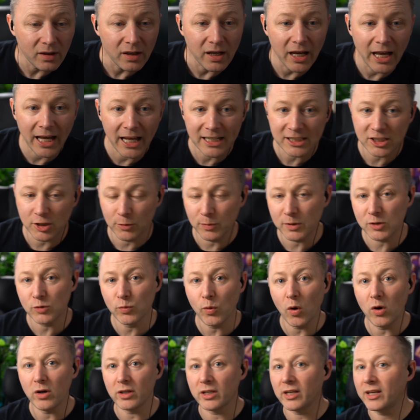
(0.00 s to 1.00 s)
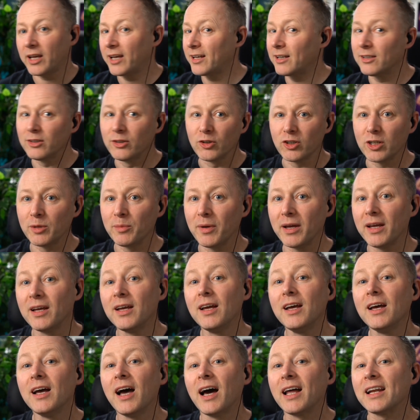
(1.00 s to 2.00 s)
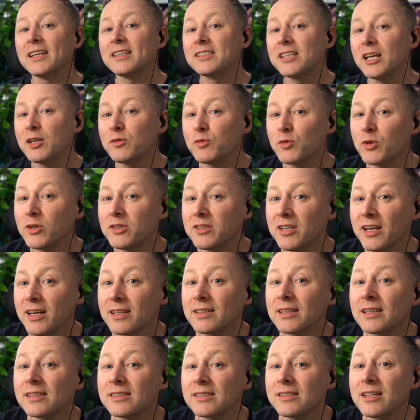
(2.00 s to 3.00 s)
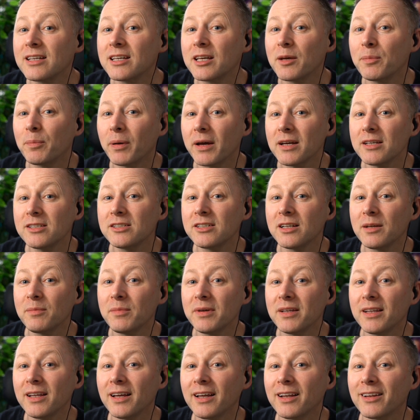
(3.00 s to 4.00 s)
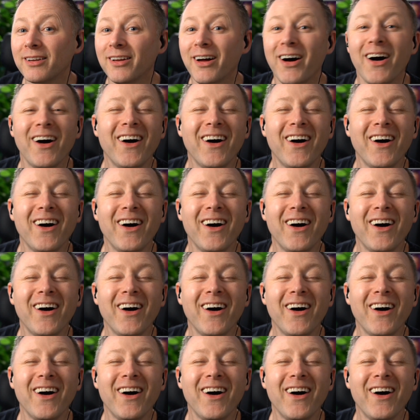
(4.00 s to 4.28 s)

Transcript: And as I was walking, they kind of looked at me and I said, Were you taking a sneaky picture of me there? They're like,